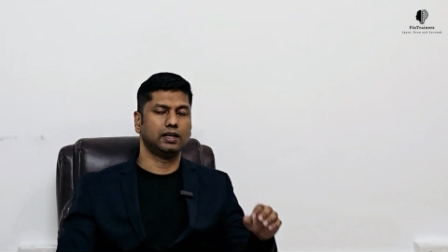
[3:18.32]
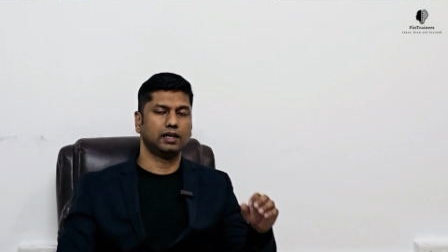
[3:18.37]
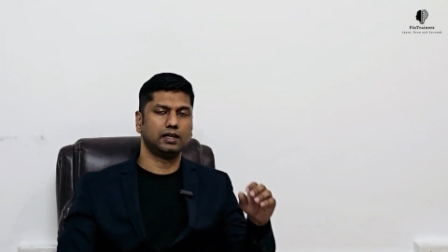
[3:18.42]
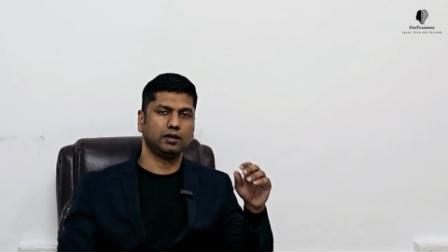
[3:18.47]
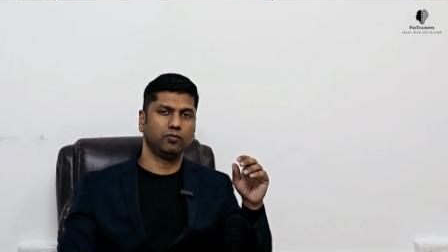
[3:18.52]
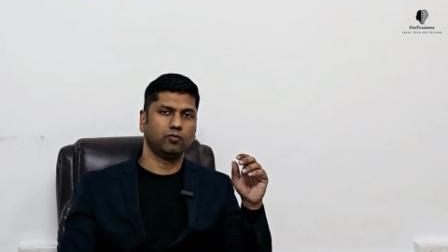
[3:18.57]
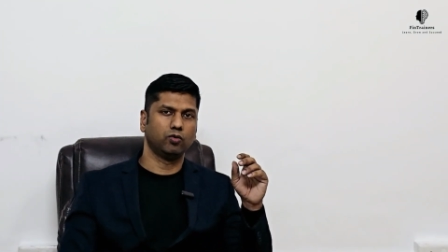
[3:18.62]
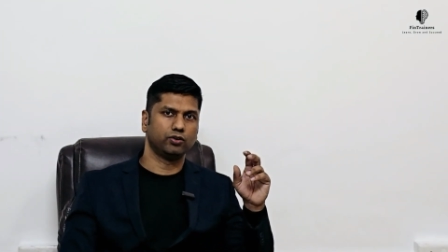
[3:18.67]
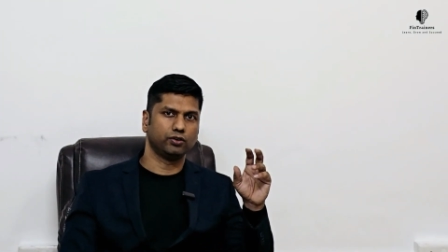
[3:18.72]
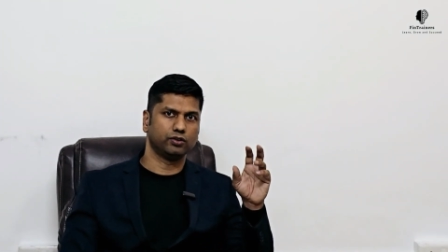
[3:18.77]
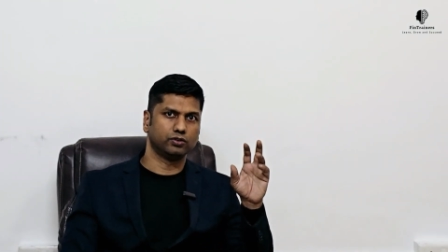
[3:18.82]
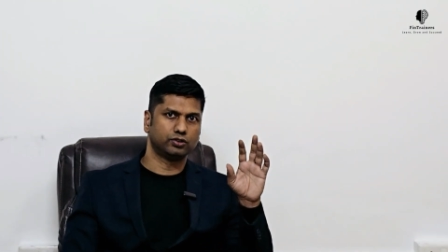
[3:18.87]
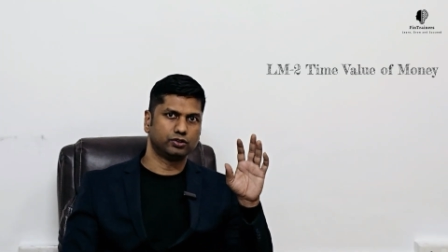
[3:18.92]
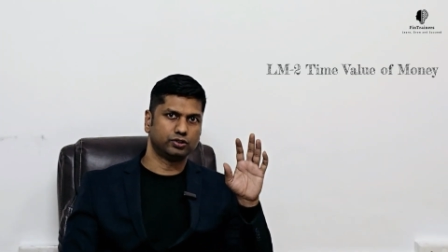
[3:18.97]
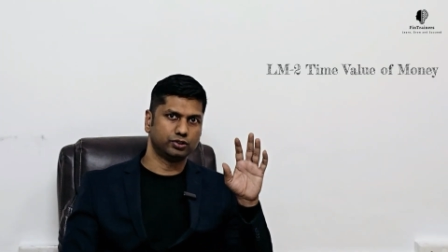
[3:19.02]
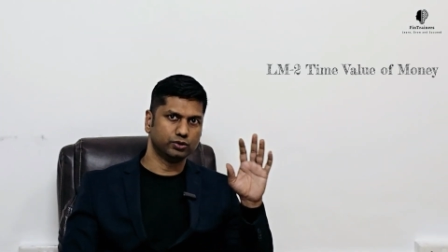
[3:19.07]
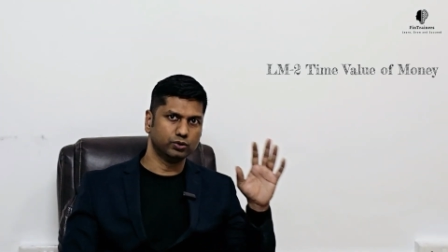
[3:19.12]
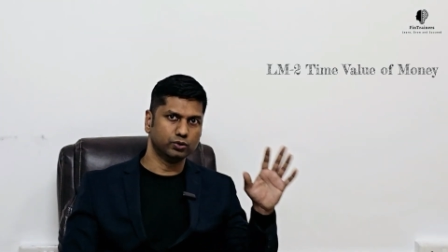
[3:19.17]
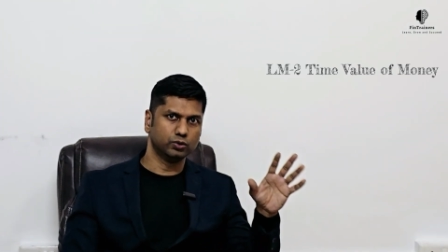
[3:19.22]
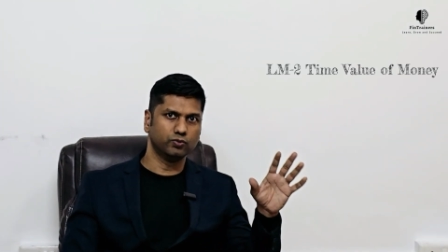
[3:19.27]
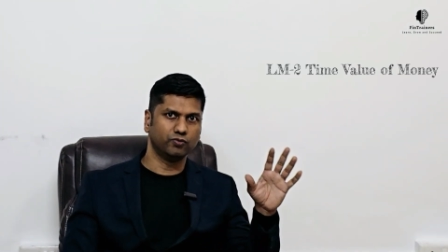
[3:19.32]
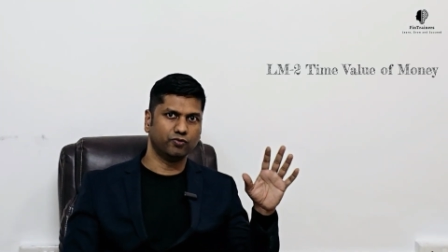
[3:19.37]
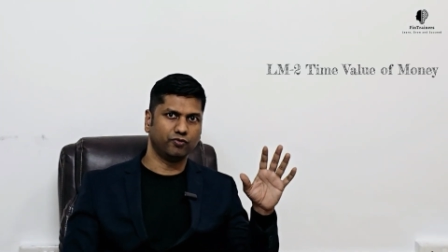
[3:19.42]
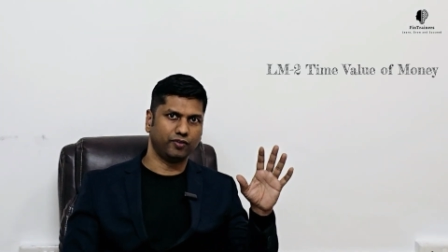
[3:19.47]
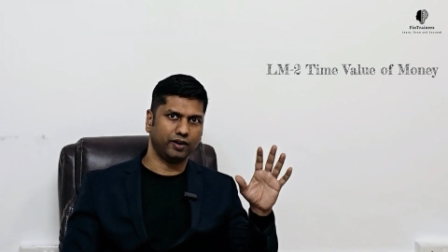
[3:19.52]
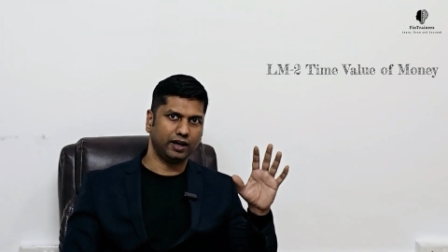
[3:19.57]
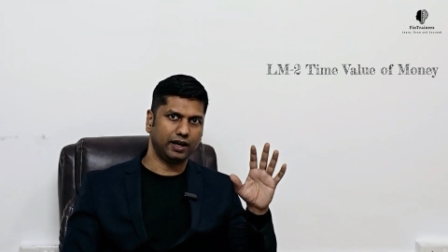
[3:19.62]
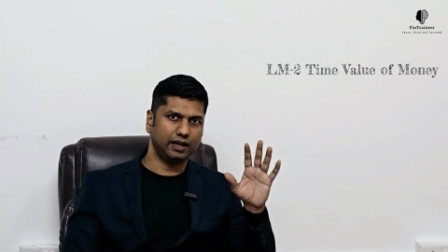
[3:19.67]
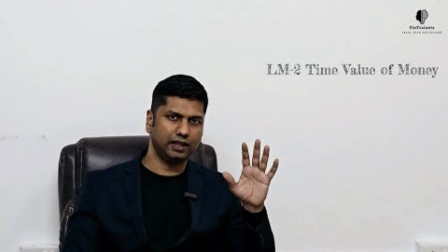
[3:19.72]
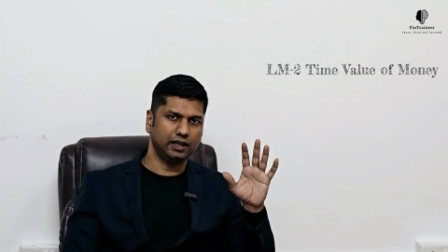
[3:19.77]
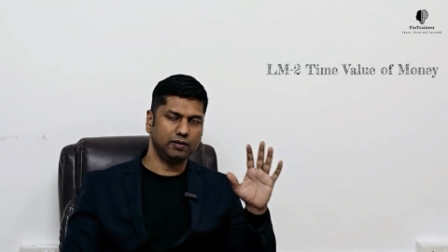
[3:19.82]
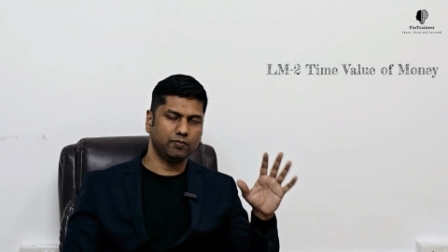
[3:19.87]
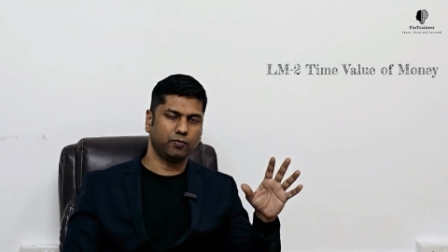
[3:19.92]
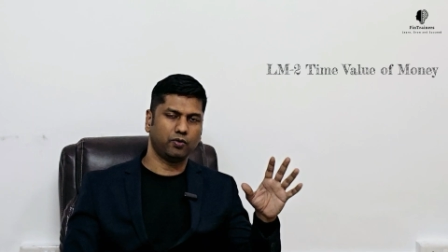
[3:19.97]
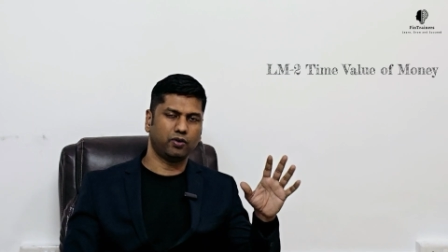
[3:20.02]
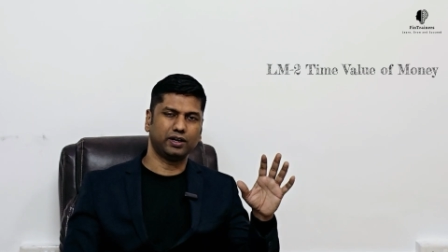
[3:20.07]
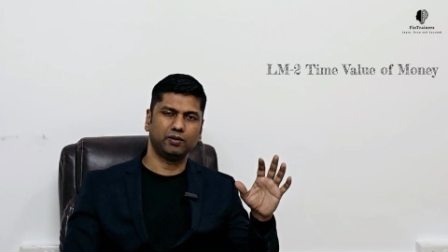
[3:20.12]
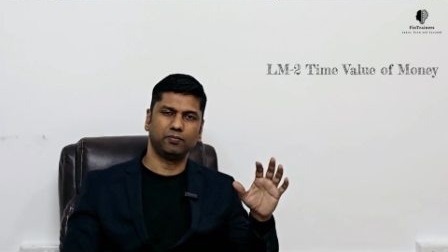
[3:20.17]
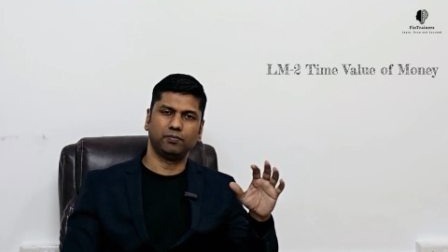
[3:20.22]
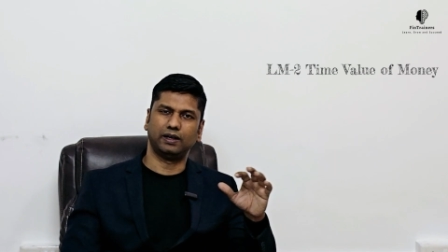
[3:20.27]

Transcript: learning module 2, very important,